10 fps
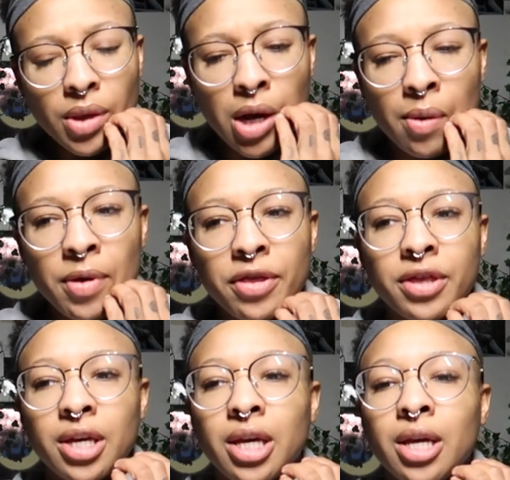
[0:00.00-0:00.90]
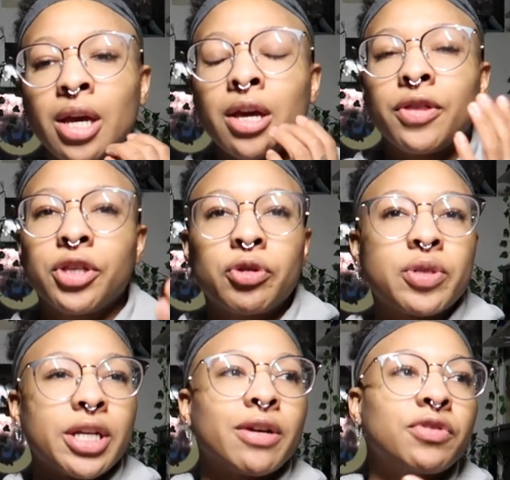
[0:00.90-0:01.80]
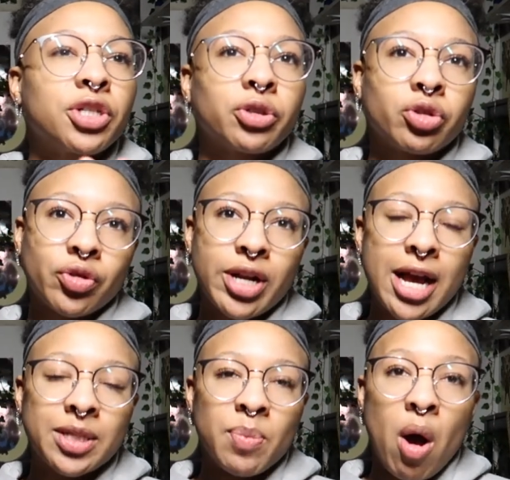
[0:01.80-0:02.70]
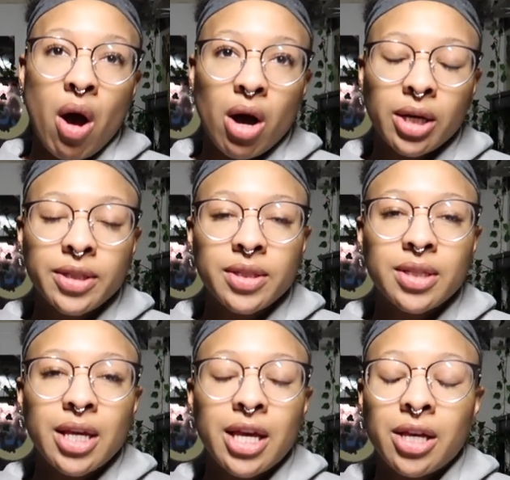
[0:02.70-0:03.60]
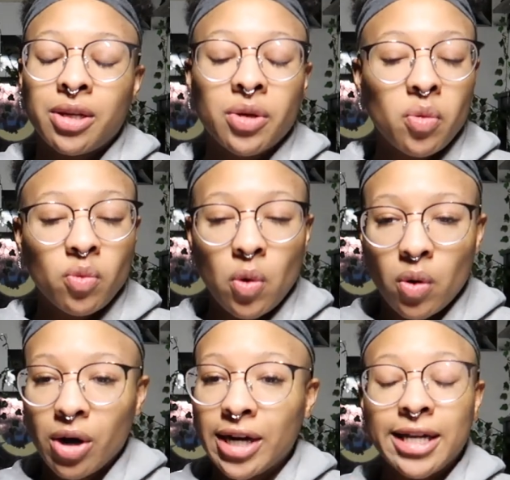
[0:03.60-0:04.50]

Um, the the using of children as pawns in war,